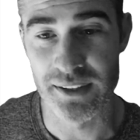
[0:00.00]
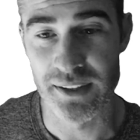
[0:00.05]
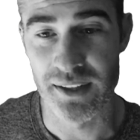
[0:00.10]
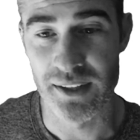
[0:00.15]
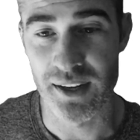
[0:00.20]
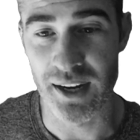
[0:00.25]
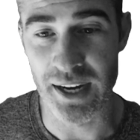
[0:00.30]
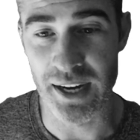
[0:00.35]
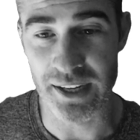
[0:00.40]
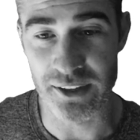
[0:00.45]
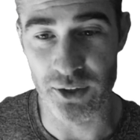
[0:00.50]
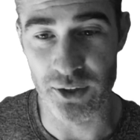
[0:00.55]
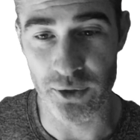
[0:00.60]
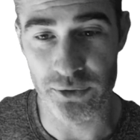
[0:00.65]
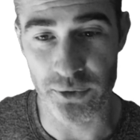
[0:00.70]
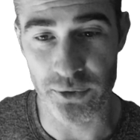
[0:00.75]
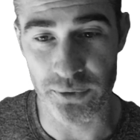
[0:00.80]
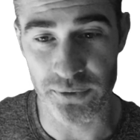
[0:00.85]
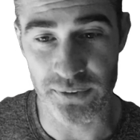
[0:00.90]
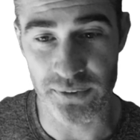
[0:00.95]
I can
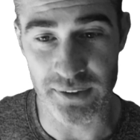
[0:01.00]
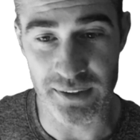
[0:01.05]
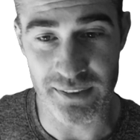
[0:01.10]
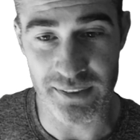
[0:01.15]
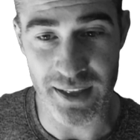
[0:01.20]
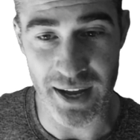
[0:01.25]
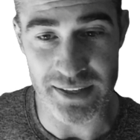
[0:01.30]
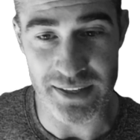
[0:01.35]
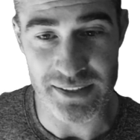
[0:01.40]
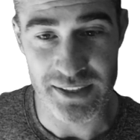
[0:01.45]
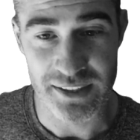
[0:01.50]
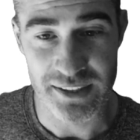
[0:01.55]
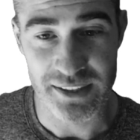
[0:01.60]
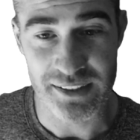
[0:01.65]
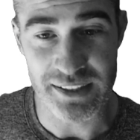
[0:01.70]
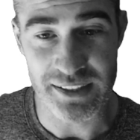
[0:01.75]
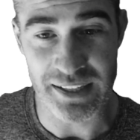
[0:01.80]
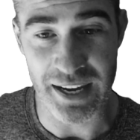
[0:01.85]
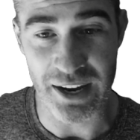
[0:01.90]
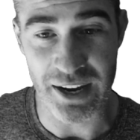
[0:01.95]
also see that
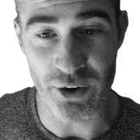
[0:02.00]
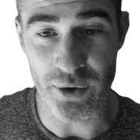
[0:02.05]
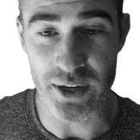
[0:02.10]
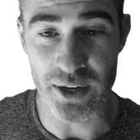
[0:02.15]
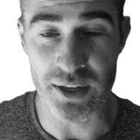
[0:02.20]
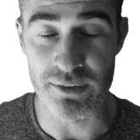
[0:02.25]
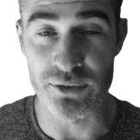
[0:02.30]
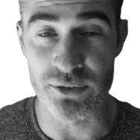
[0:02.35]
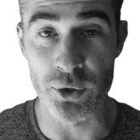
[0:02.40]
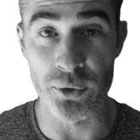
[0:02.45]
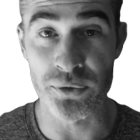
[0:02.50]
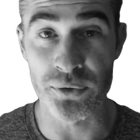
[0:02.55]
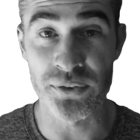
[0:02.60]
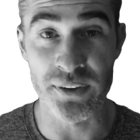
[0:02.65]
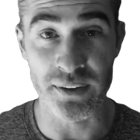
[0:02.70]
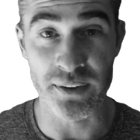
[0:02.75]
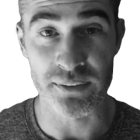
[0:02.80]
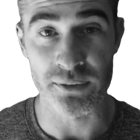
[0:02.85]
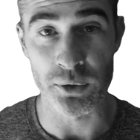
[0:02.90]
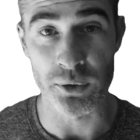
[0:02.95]
the area of those
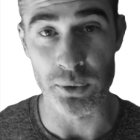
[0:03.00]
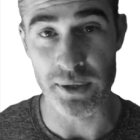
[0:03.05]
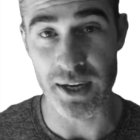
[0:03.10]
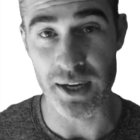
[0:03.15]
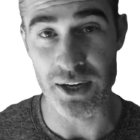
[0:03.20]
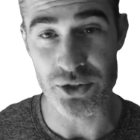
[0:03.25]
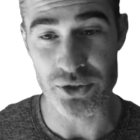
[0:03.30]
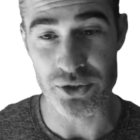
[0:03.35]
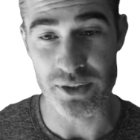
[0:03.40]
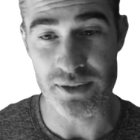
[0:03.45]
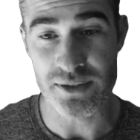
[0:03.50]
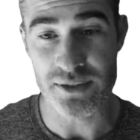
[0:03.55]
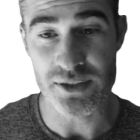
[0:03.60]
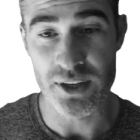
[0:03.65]
6 locations